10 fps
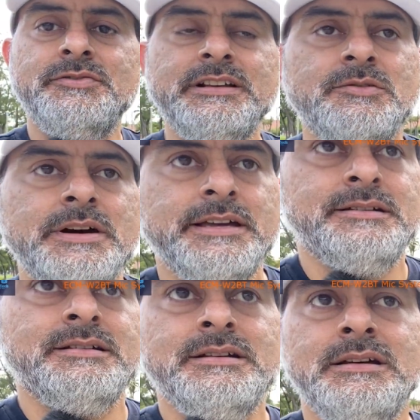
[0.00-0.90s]
feet away.
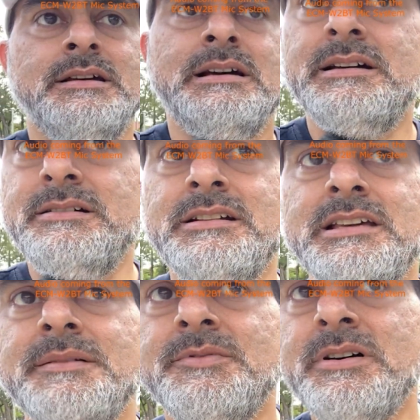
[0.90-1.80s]
I'm gonna
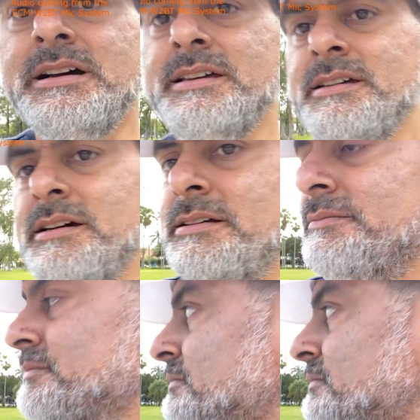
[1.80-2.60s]
keep walking, and